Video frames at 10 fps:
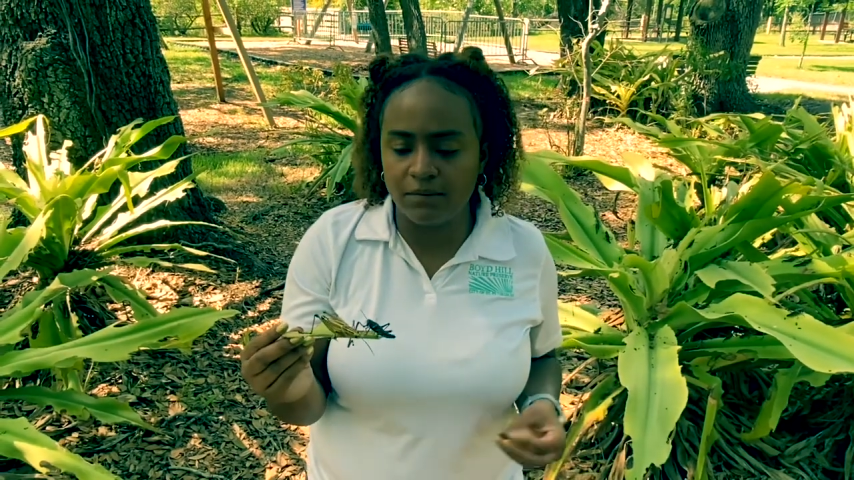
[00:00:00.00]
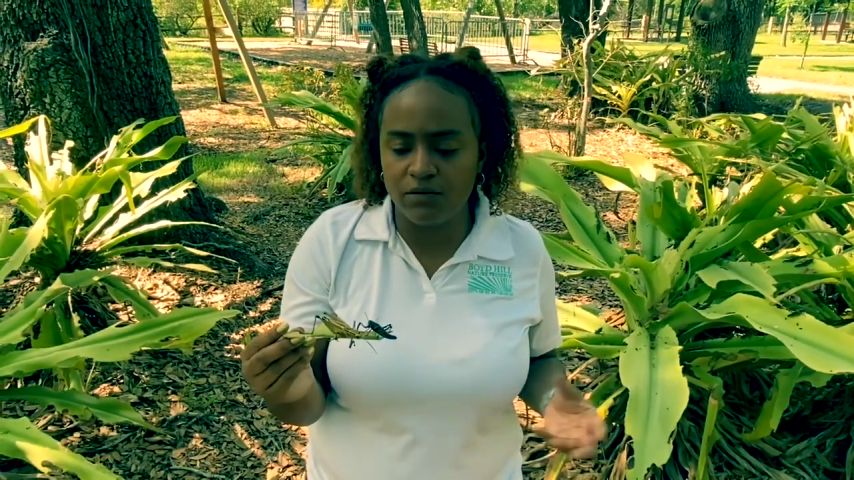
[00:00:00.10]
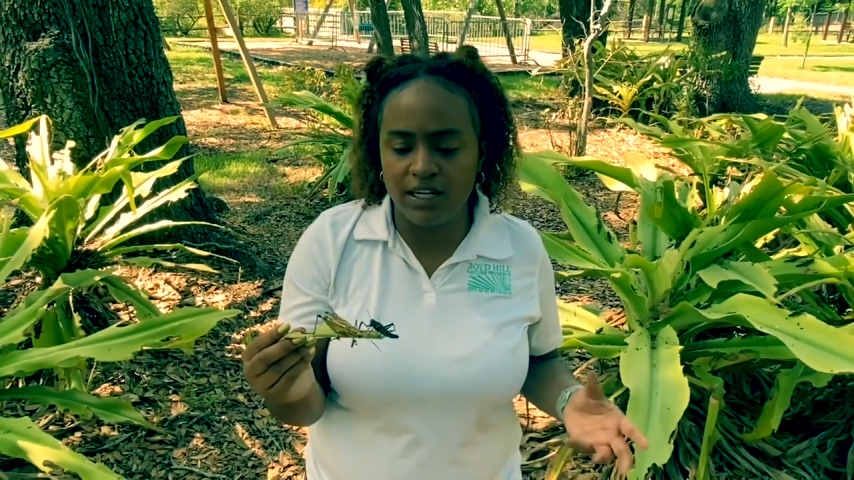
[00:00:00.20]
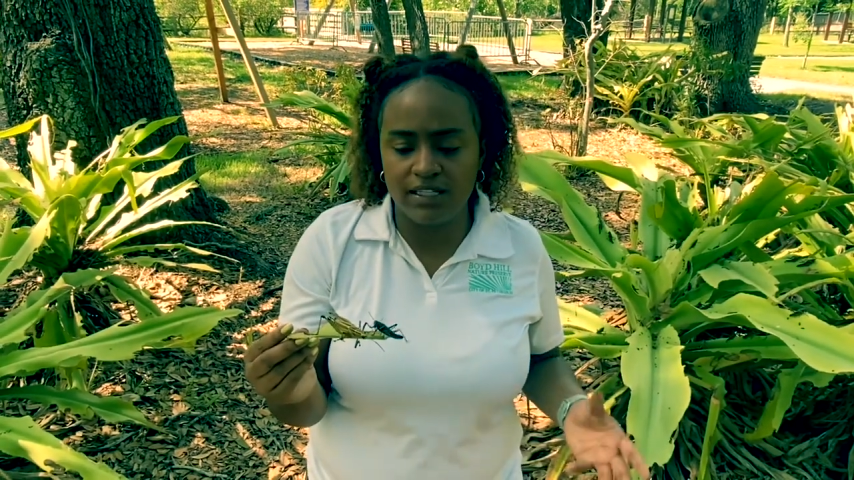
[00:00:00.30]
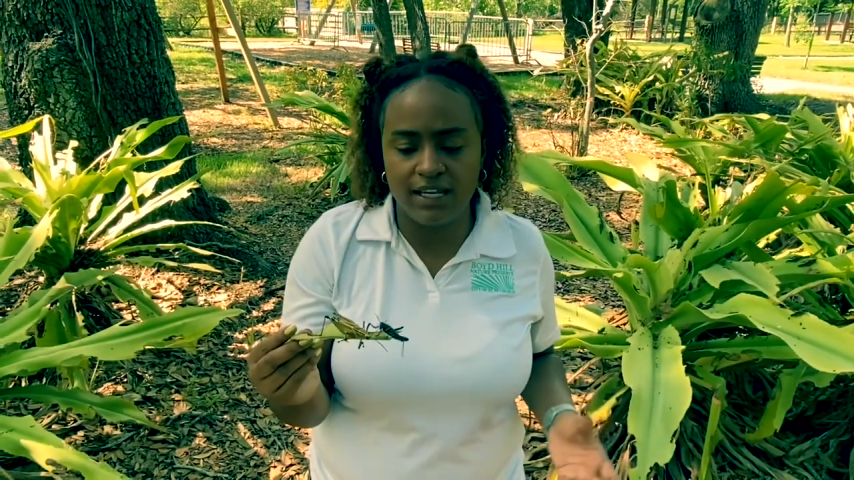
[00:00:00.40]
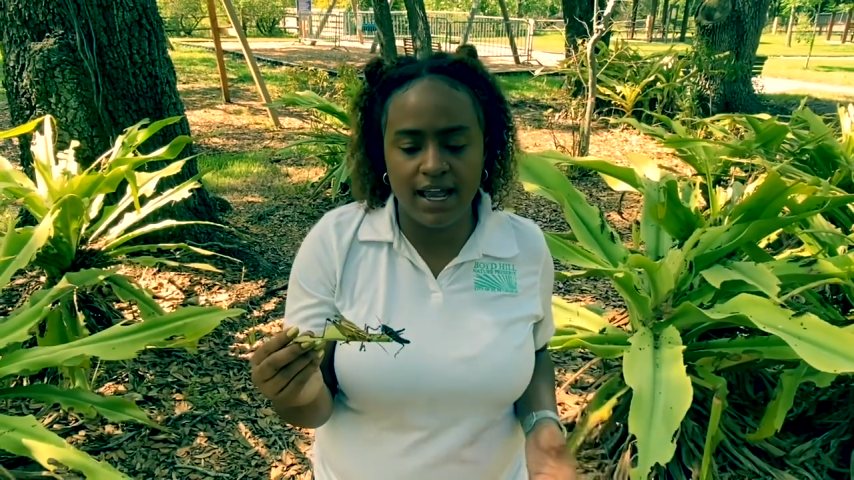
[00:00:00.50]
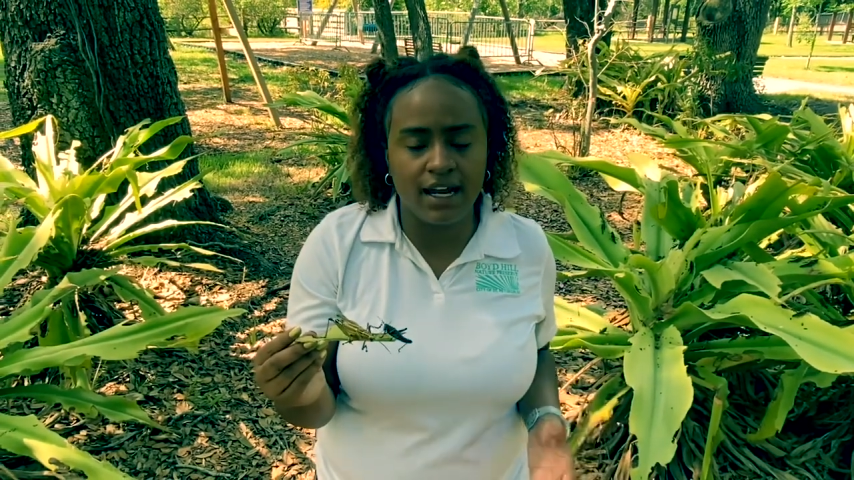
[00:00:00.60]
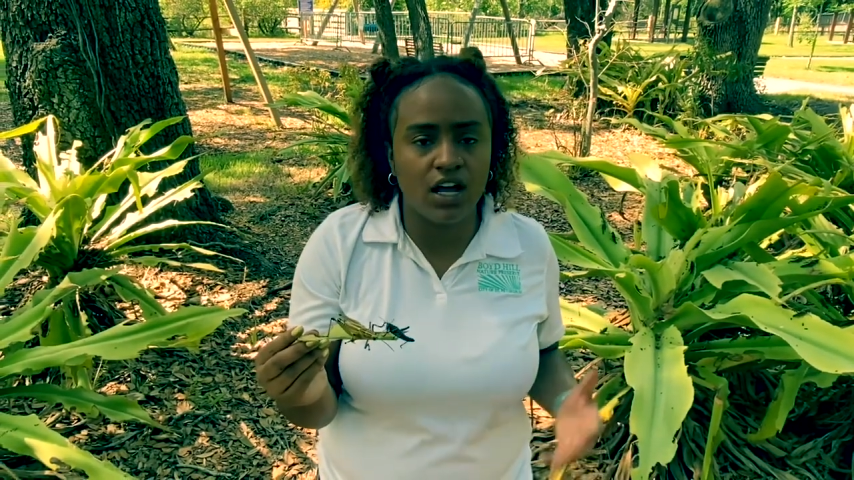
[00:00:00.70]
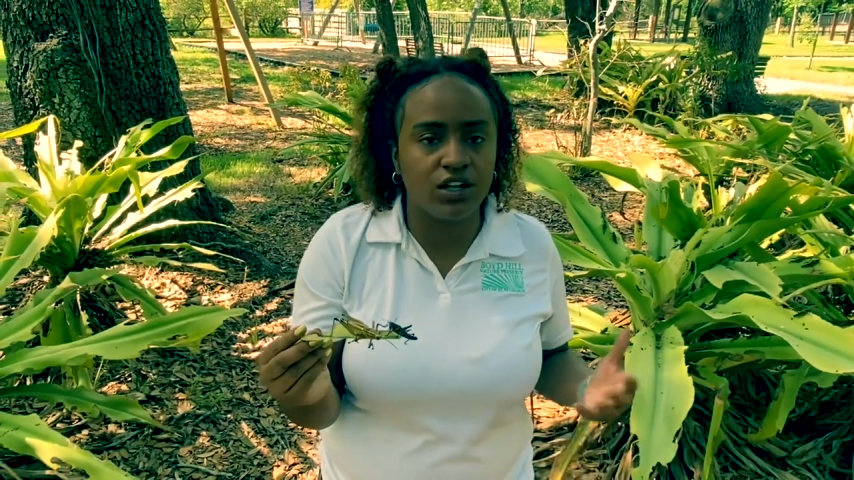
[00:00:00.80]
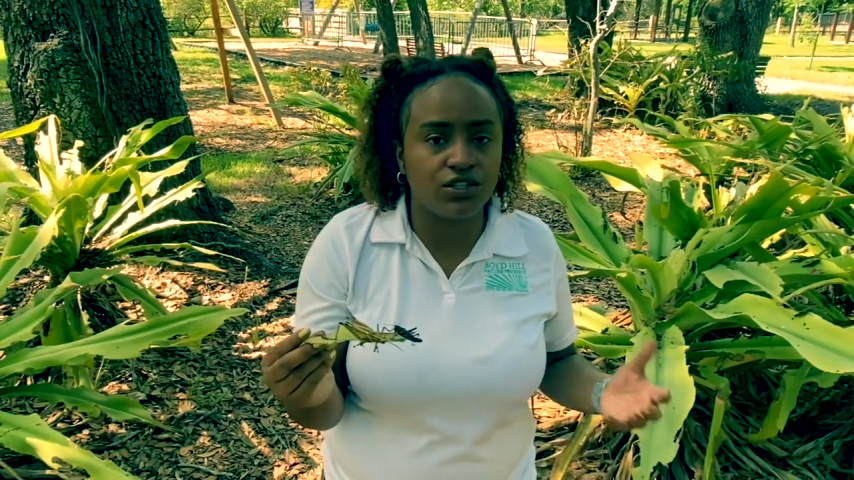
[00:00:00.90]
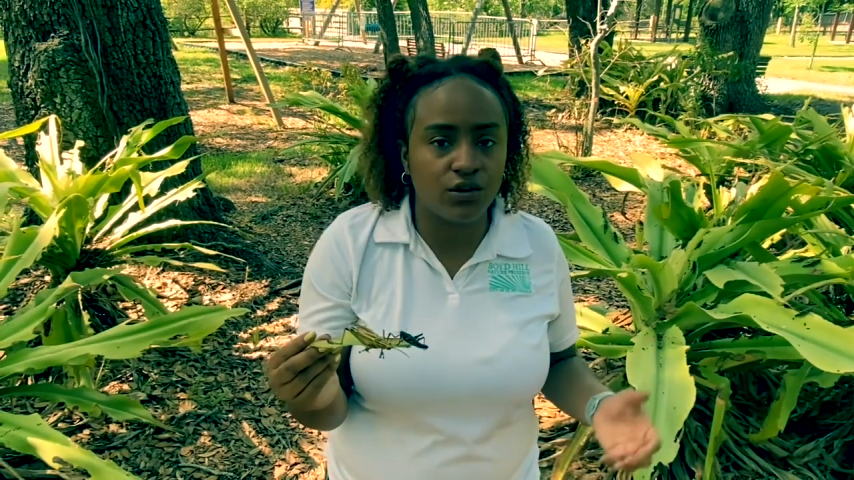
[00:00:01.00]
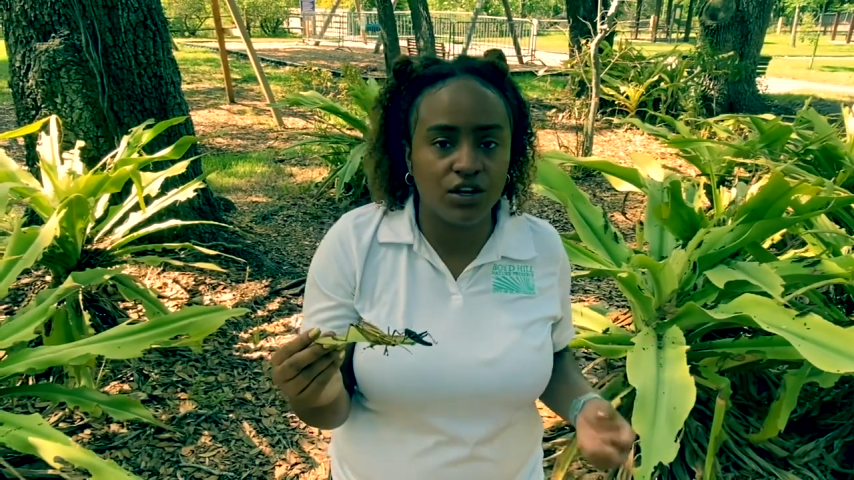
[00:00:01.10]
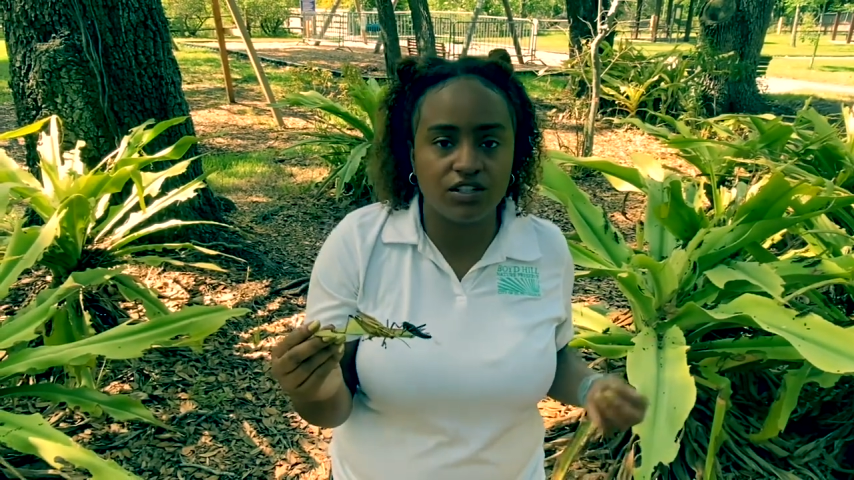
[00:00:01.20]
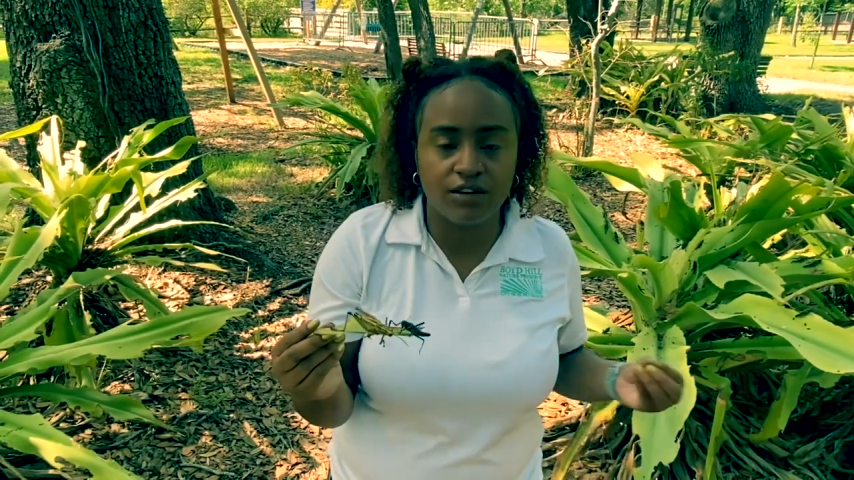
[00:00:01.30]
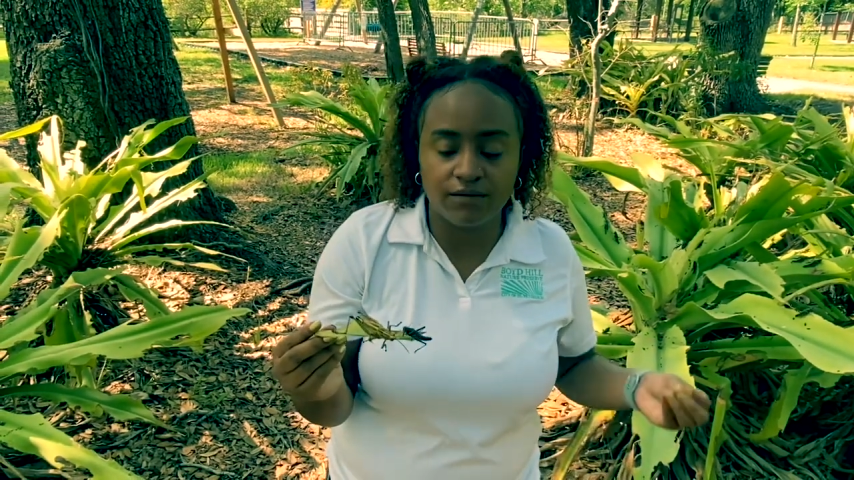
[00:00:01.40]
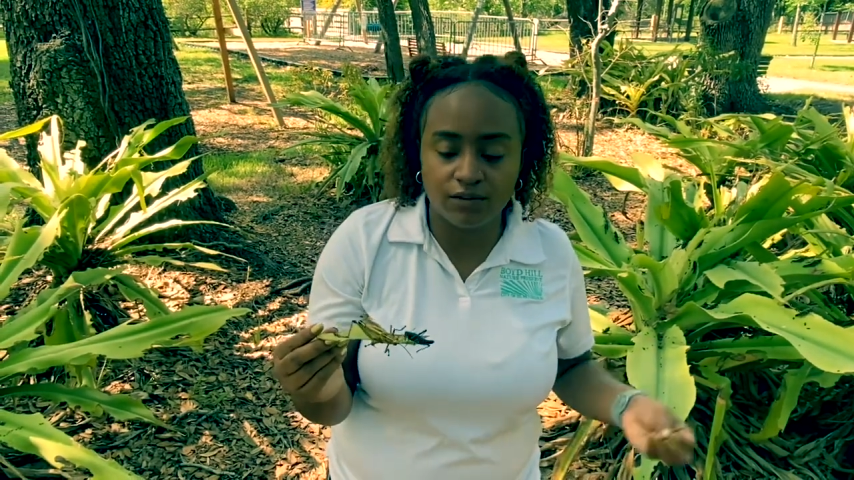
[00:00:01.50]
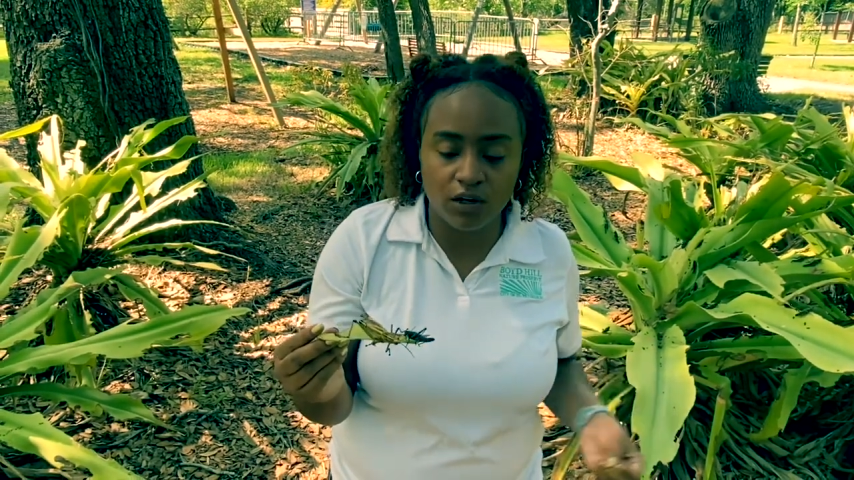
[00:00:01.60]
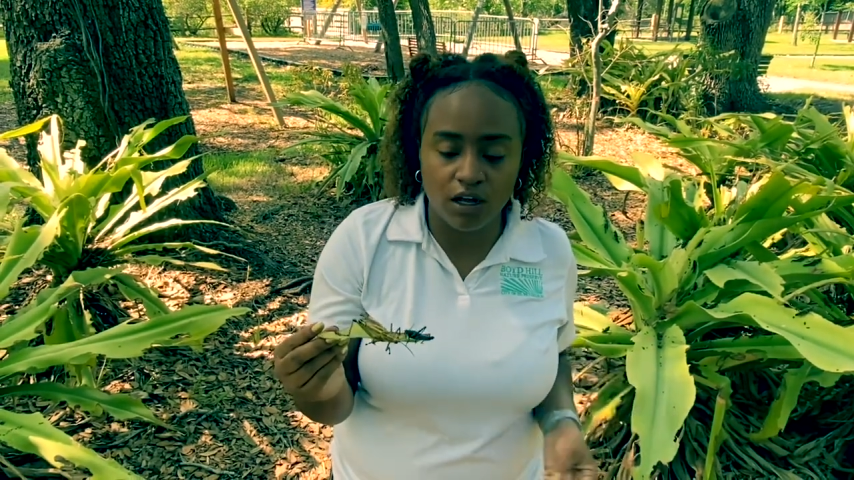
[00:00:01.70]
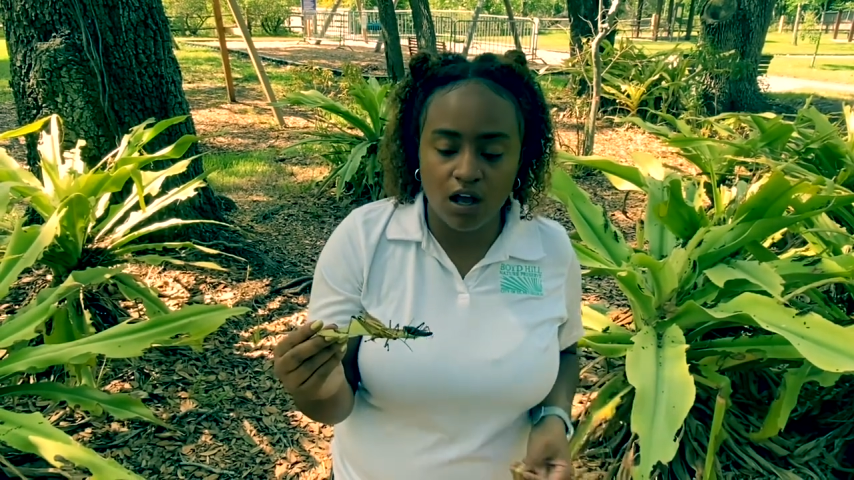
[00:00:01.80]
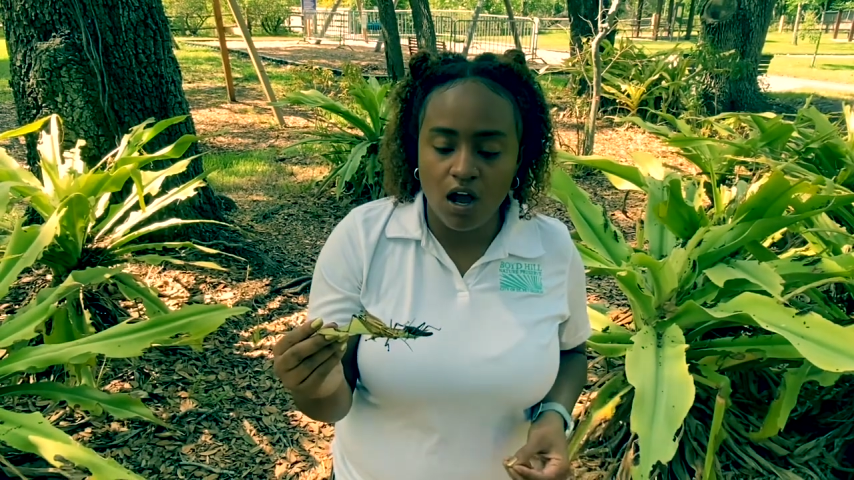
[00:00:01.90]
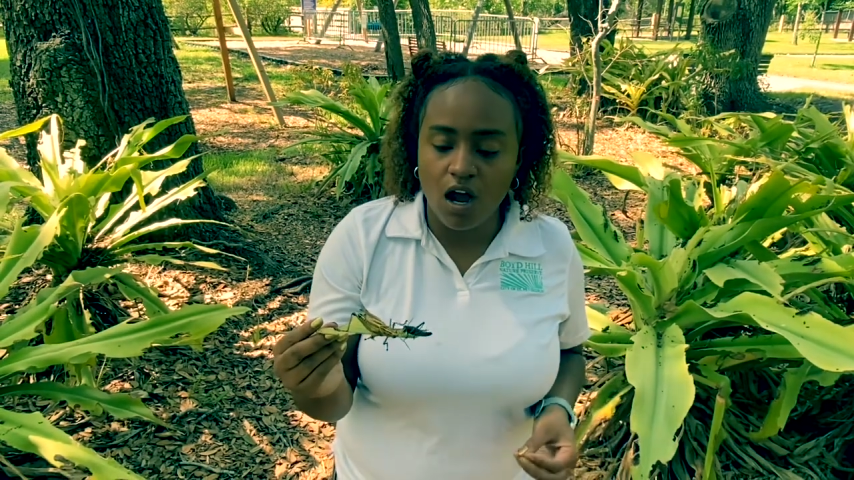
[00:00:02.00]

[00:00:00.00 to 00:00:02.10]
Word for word: Louisiana, Georgia, Florida,